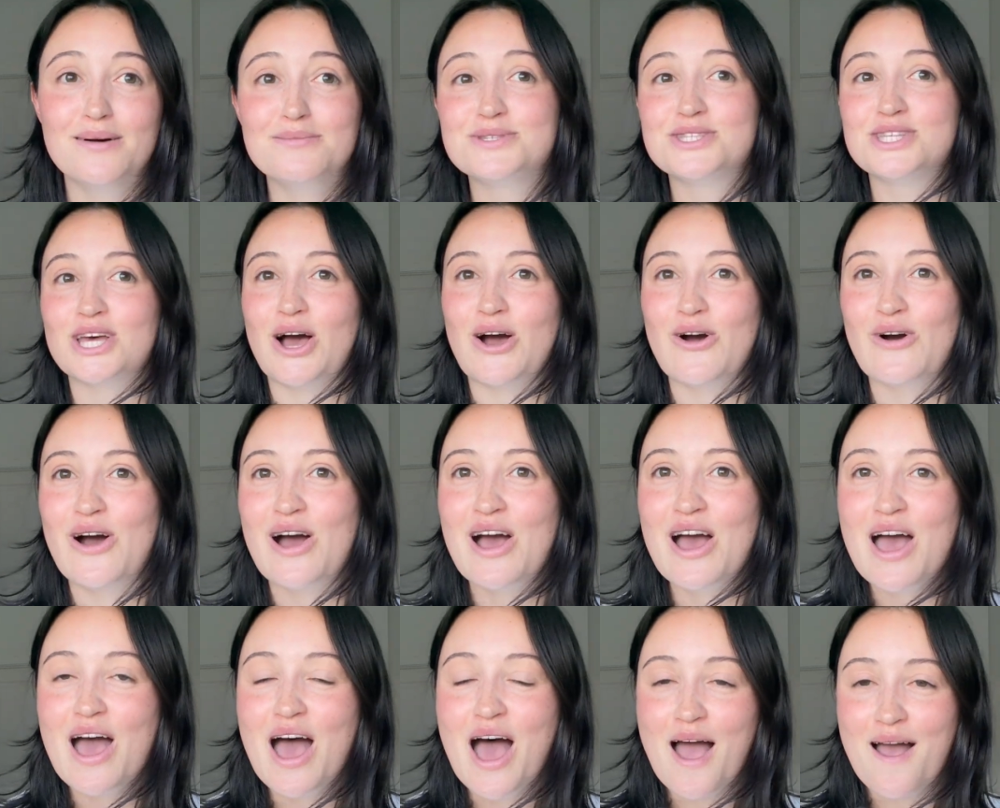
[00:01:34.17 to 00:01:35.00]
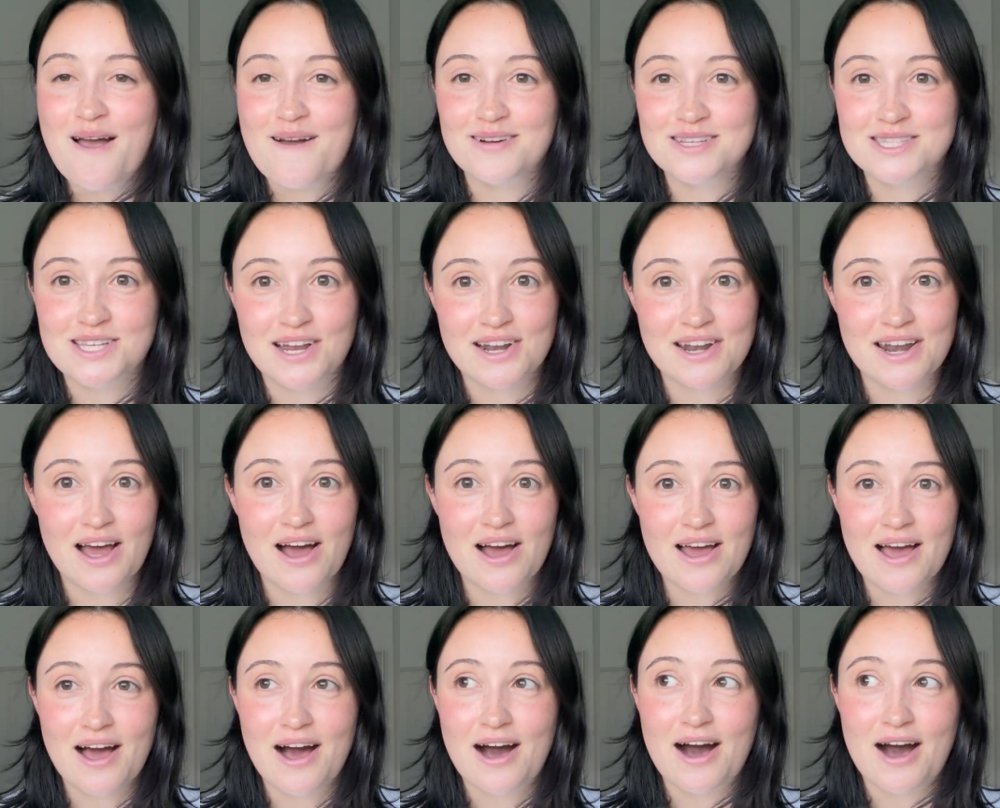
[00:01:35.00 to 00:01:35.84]
So I was on
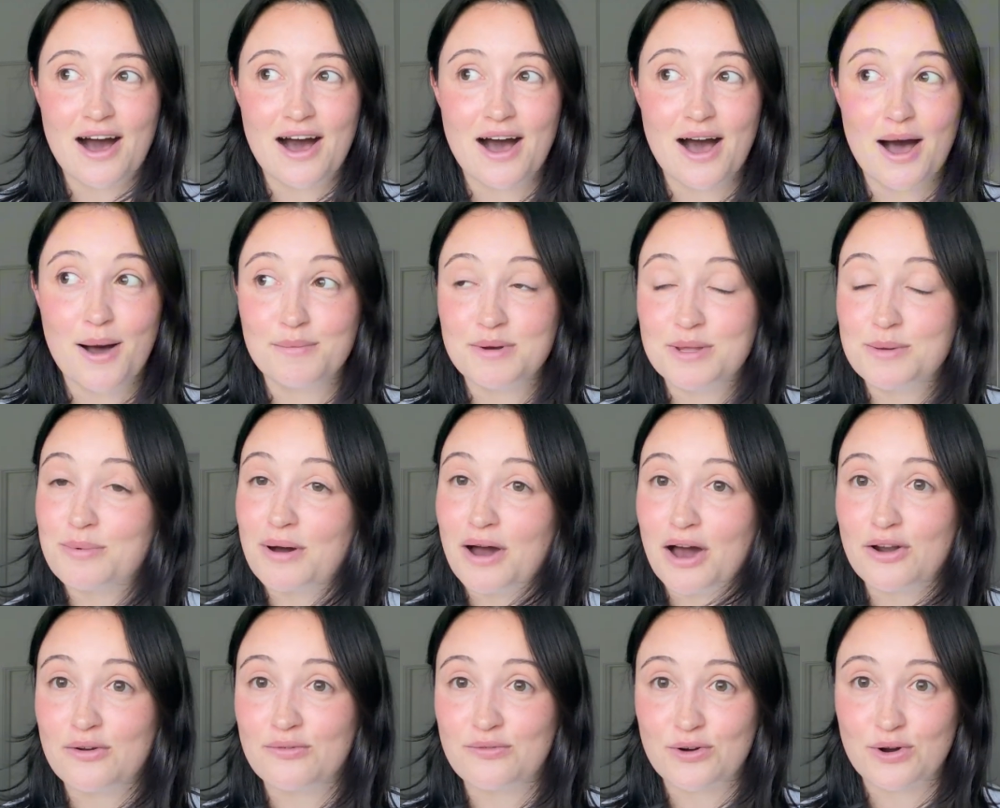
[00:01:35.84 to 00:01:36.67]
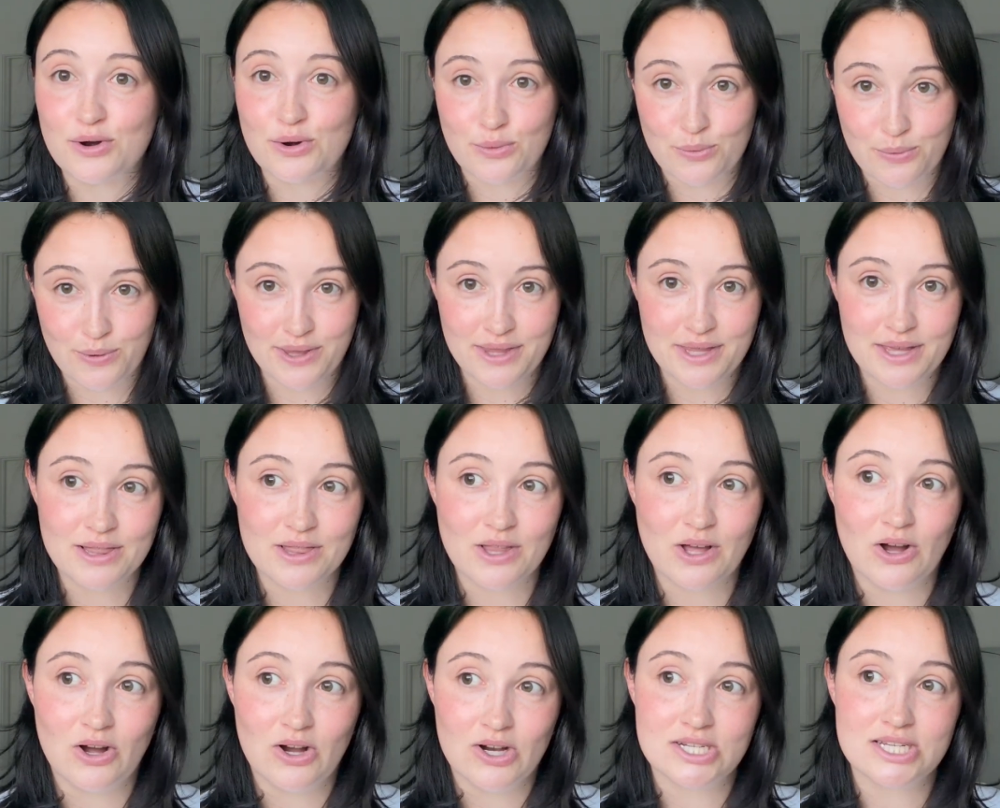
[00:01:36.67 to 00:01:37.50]
Omnipod for a really
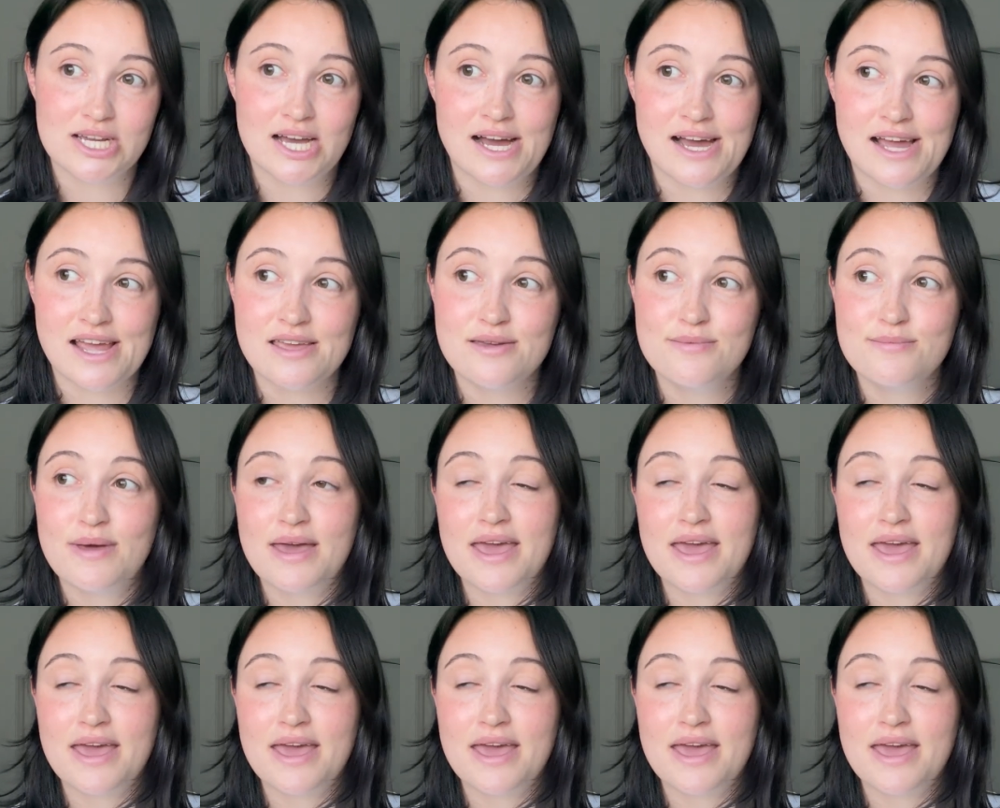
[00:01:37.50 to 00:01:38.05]
long time,